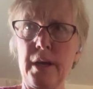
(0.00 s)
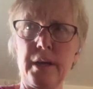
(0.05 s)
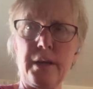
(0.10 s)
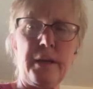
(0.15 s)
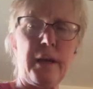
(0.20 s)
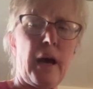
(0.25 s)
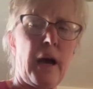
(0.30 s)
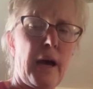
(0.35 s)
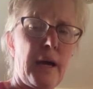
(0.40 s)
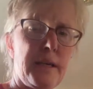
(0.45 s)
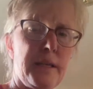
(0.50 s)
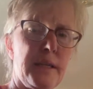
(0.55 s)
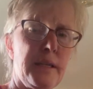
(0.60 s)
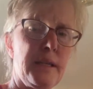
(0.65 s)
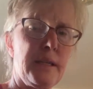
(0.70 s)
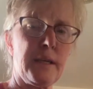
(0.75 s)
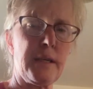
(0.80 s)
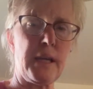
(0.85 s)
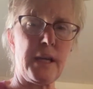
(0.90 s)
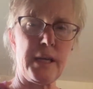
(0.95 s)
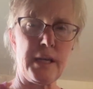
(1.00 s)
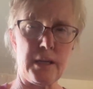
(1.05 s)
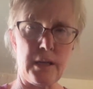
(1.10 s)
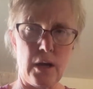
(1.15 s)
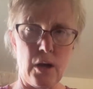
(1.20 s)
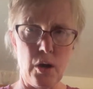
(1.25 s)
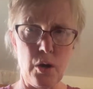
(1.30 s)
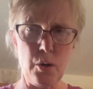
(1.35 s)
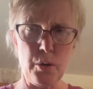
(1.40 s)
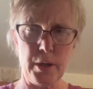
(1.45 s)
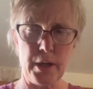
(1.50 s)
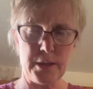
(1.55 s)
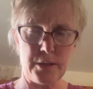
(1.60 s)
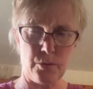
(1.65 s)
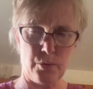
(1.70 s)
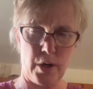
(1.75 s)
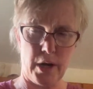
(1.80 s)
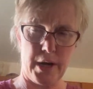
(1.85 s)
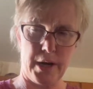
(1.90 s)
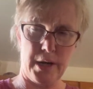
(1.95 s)
Yeah, I didn't need, oh, that's
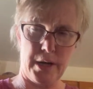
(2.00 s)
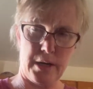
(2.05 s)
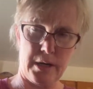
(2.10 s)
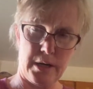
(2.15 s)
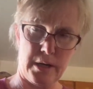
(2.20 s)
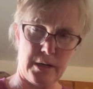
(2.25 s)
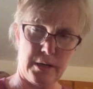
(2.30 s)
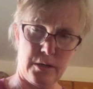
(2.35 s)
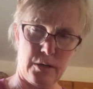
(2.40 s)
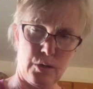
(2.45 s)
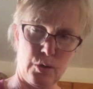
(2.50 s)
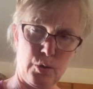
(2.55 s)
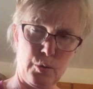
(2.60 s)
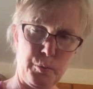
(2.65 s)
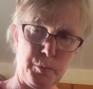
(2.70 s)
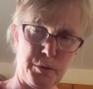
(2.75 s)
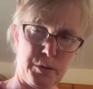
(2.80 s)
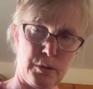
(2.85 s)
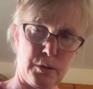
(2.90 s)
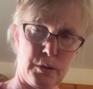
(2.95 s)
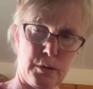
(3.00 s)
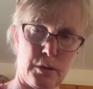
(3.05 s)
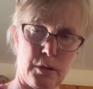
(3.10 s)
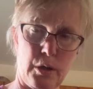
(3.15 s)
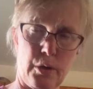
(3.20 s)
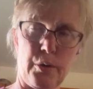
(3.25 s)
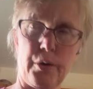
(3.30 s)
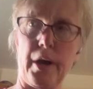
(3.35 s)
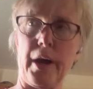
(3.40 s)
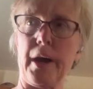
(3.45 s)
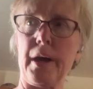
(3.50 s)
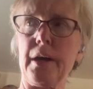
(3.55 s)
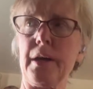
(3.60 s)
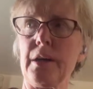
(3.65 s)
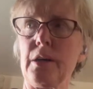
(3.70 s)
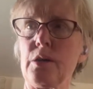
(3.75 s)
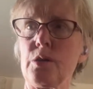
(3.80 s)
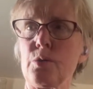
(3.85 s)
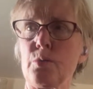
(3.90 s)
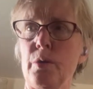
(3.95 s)
right. Oops. Okay,
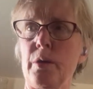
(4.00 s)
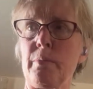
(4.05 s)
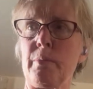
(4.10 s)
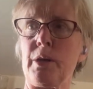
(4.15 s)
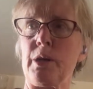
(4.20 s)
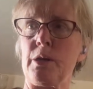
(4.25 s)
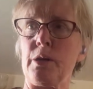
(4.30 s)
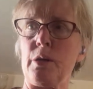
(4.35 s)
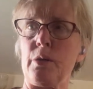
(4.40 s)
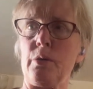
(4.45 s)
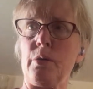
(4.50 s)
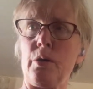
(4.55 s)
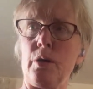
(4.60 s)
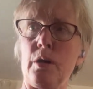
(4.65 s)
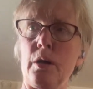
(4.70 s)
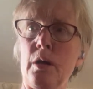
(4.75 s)
here's what I'm gonna do.